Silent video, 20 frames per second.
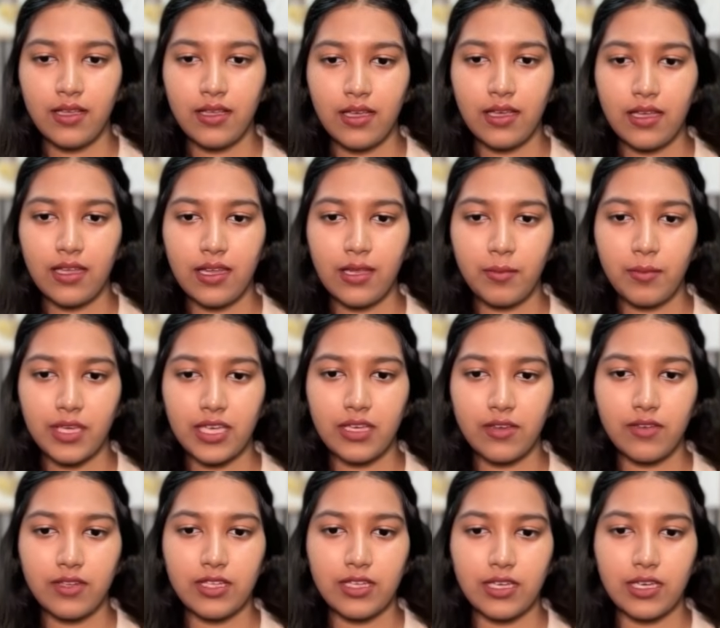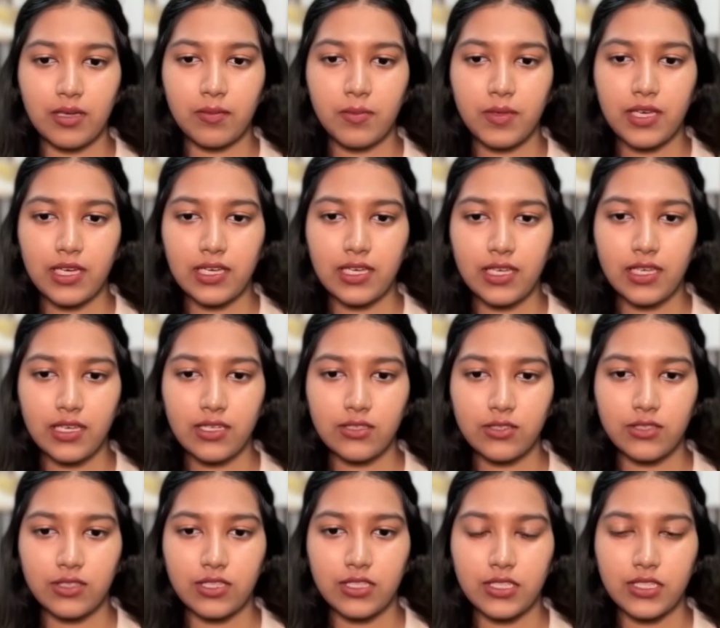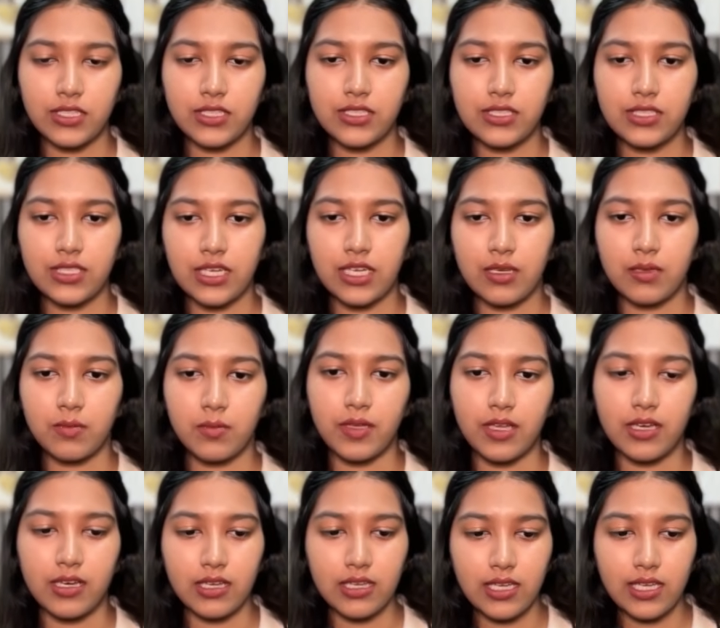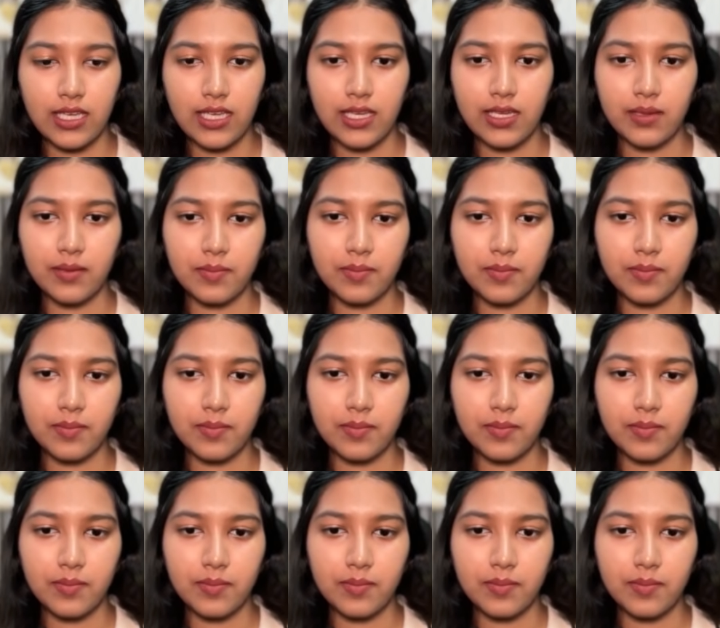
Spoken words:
And let me give it the API key. So here's the API key.